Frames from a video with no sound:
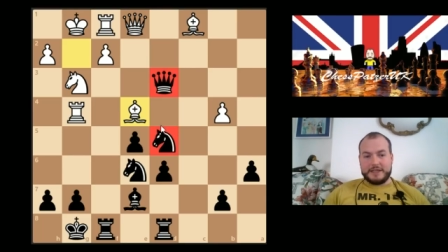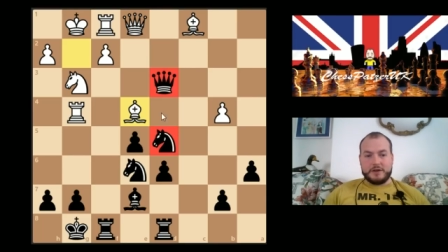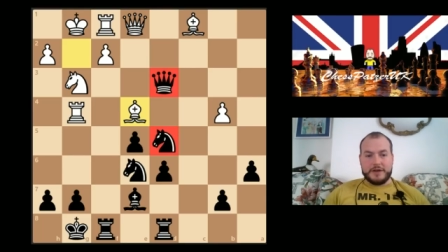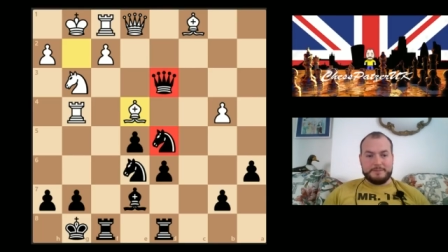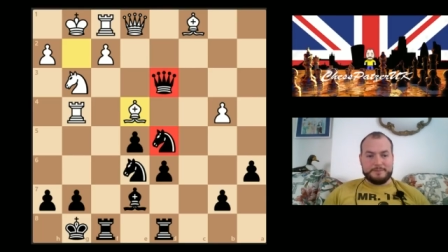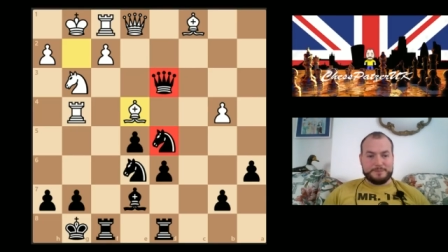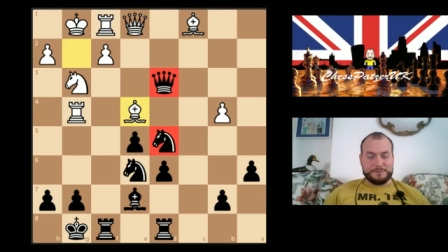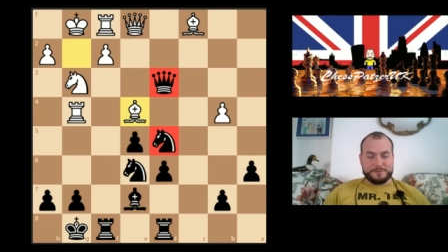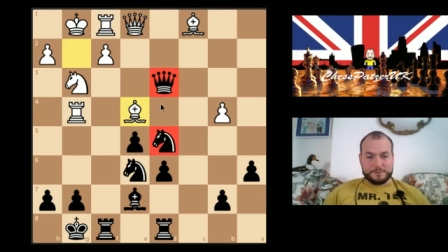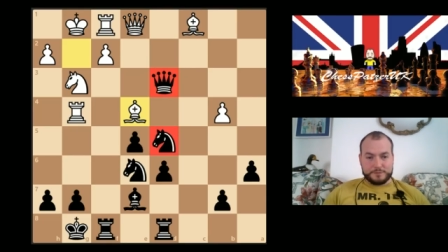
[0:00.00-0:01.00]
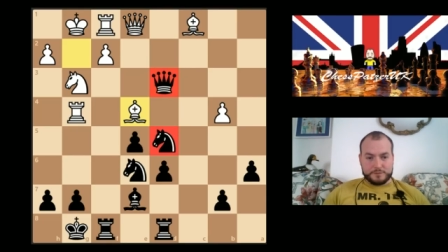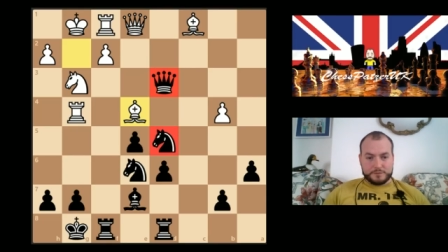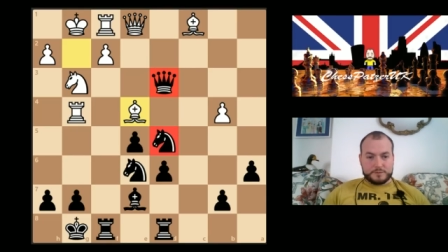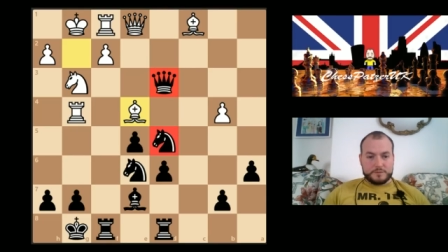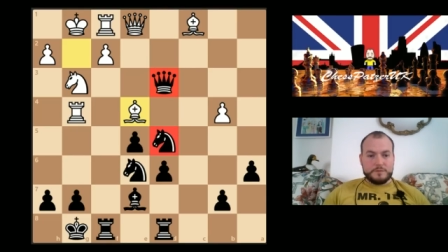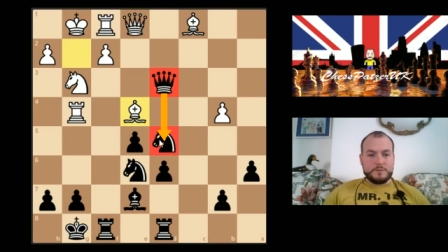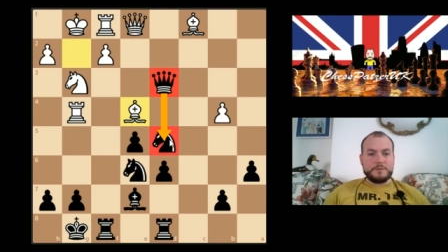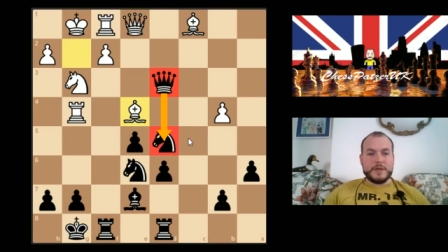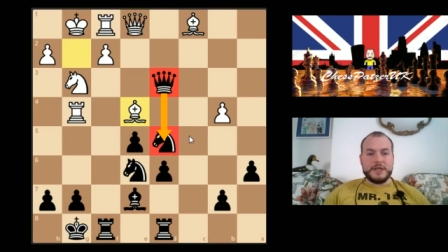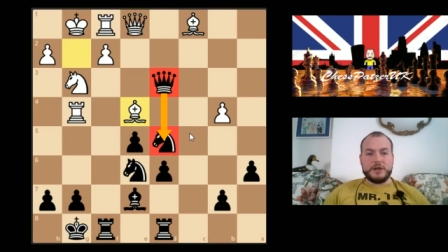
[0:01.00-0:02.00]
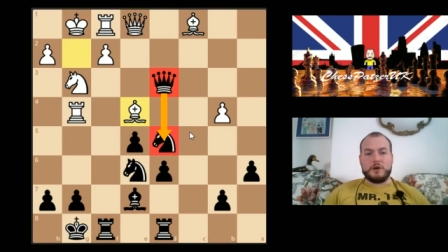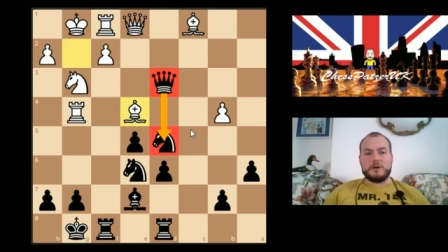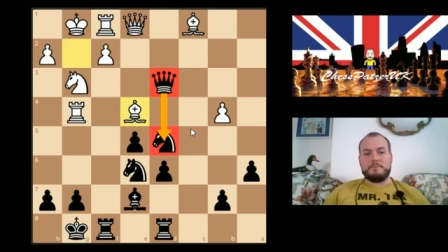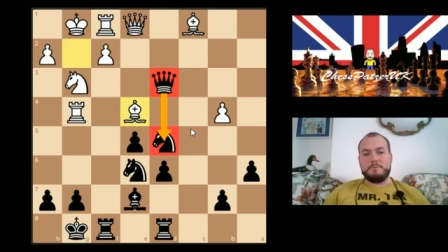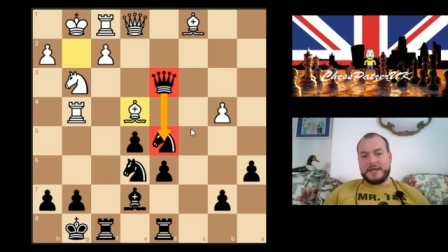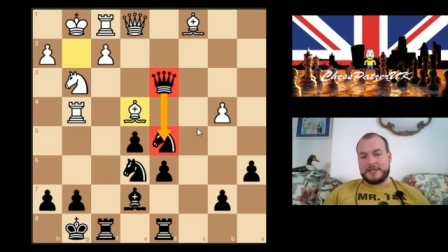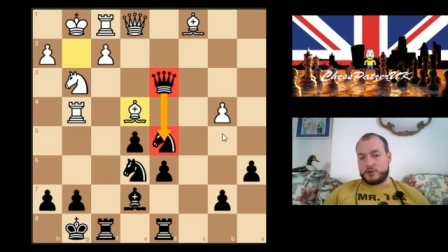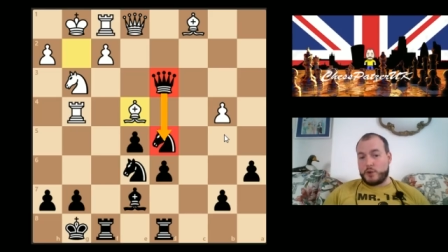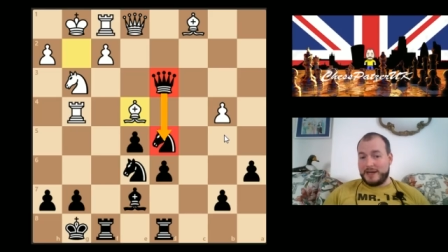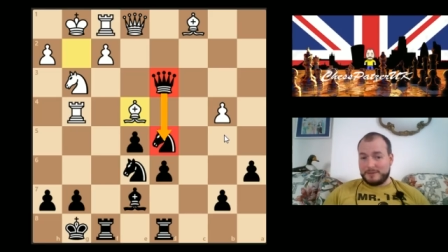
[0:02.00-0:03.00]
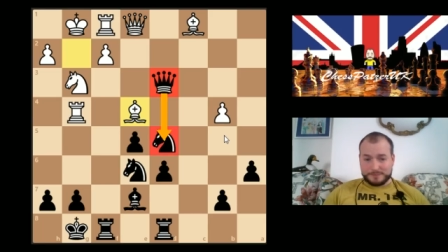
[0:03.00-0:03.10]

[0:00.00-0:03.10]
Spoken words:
the knight. You got to pick a square.